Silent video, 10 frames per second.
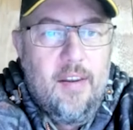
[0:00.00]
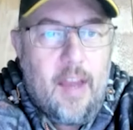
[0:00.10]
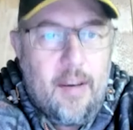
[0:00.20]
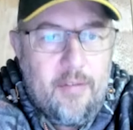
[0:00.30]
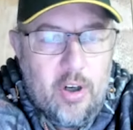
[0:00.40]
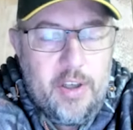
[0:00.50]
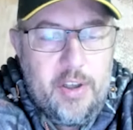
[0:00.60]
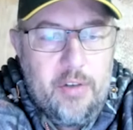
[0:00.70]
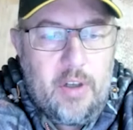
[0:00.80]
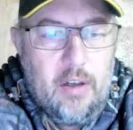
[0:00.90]
They've got a
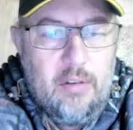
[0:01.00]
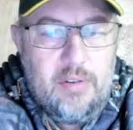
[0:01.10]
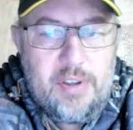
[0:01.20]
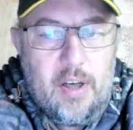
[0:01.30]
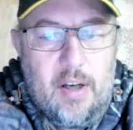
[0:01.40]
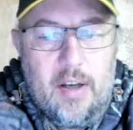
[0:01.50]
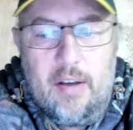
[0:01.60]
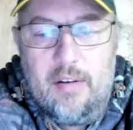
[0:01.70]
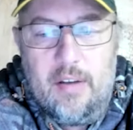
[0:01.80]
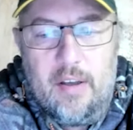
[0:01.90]
new coach.
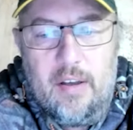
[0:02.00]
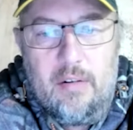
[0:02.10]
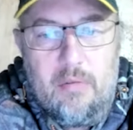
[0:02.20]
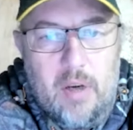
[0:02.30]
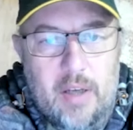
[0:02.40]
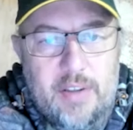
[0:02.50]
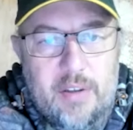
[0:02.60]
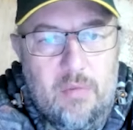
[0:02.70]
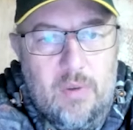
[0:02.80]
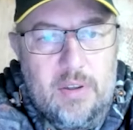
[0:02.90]
The
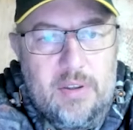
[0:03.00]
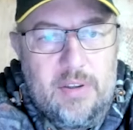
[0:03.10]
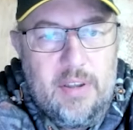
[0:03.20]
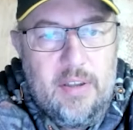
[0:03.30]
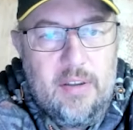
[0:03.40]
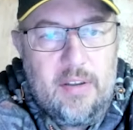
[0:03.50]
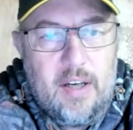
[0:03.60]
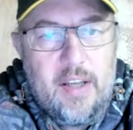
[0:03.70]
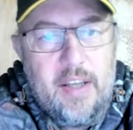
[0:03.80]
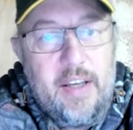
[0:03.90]
Razor was
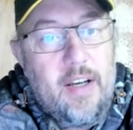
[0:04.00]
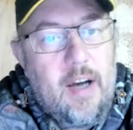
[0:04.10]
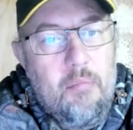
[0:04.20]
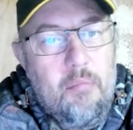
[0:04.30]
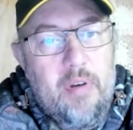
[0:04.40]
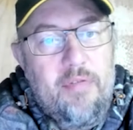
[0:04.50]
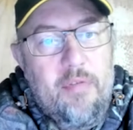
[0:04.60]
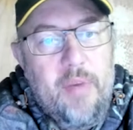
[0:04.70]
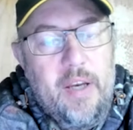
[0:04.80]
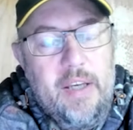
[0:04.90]
kind of the incumbent
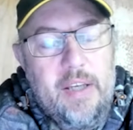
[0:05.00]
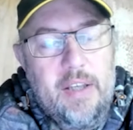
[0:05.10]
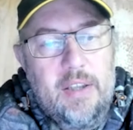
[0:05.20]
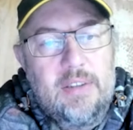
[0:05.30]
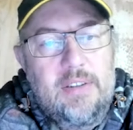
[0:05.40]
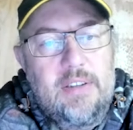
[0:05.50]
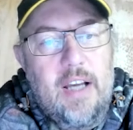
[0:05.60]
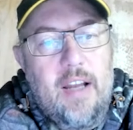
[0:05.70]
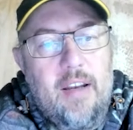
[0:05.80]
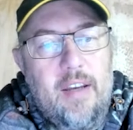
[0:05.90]
for many years,
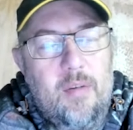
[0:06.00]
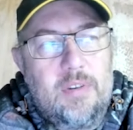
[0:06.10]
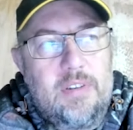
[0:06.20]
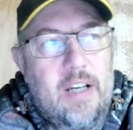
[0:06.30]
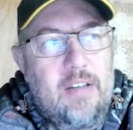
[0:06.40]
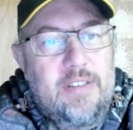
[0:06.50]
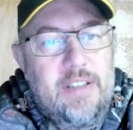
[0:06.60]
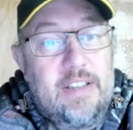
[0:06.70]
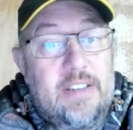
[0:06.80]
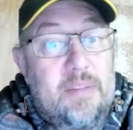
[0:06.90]
and he was now
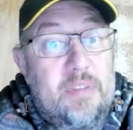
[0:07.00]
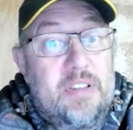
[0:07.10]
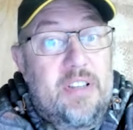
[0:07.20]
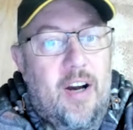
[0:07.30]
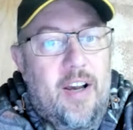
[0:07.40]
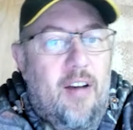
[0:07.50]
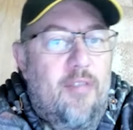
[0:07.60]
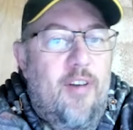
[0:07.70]
seen as the Messiah.